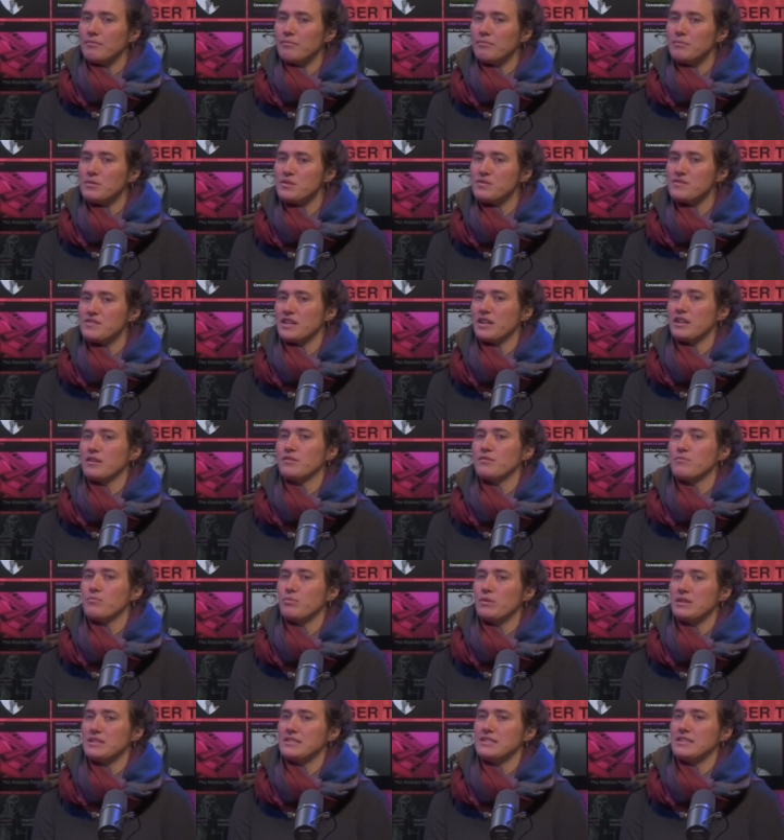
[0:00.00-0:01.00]
music
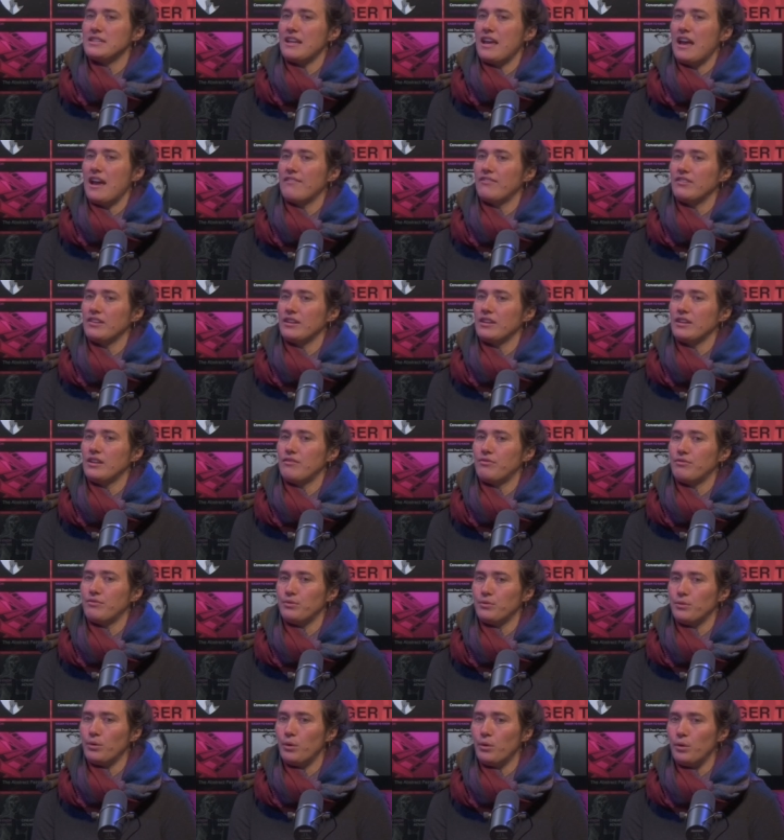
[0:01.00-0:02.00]
wasn't having enough
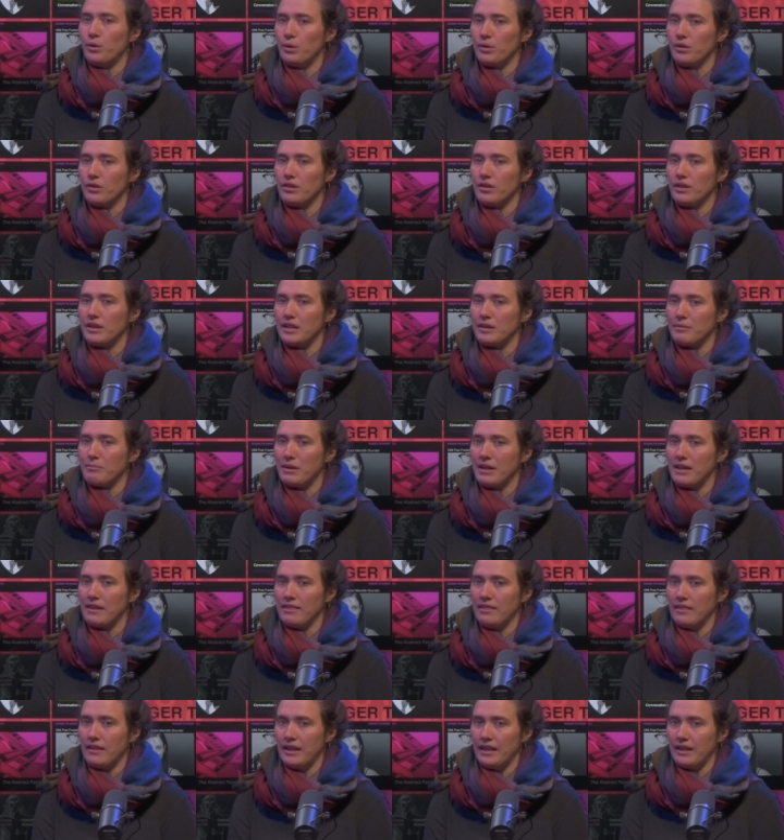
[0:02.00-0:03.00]
role in my
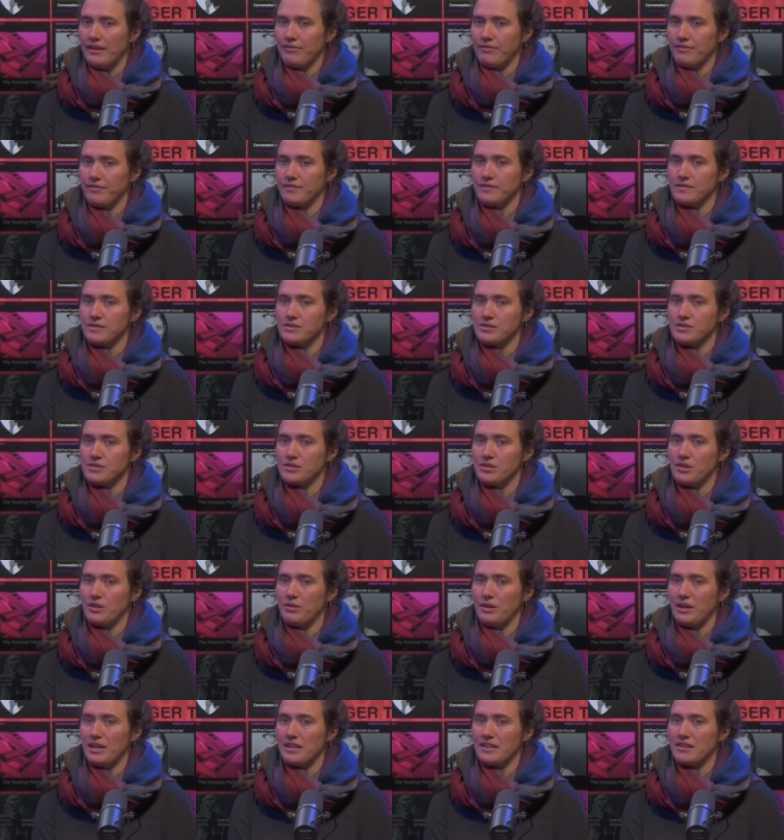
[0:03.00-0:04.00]
life,
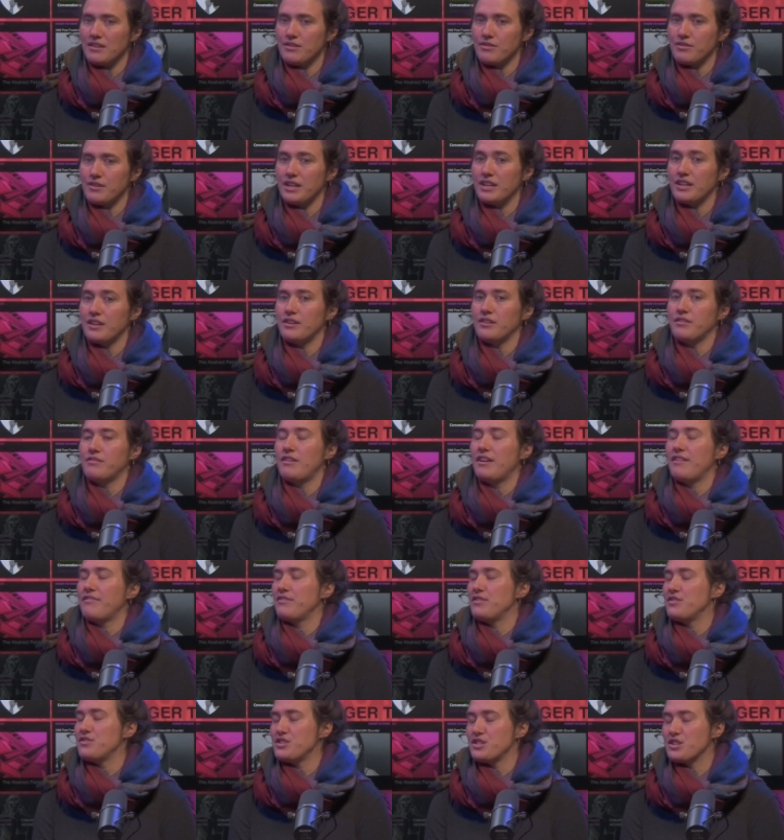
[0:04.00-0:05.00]
so I created a
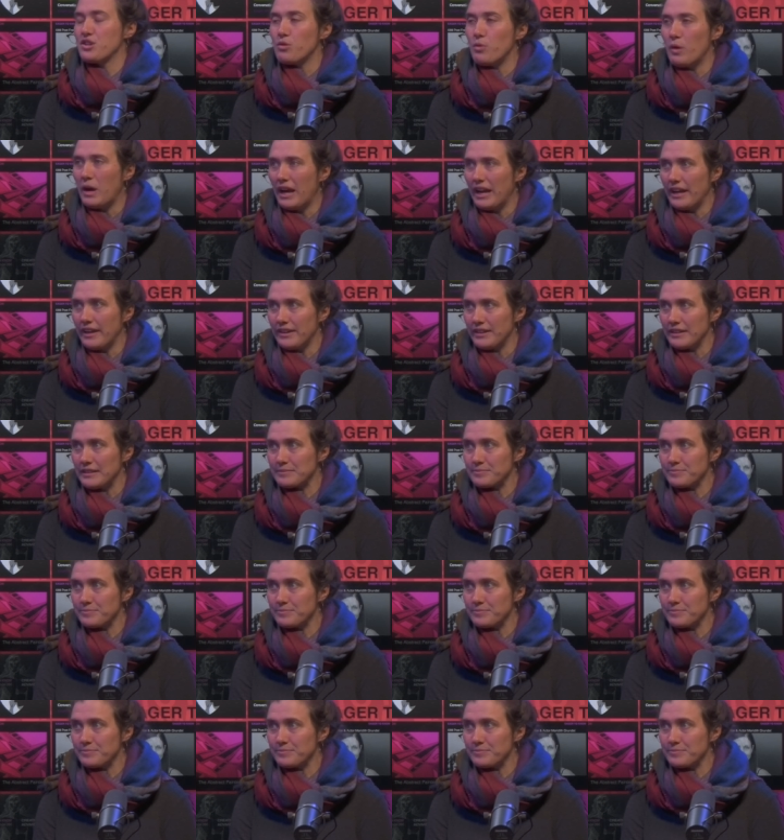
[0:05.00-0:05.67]
refugee choir.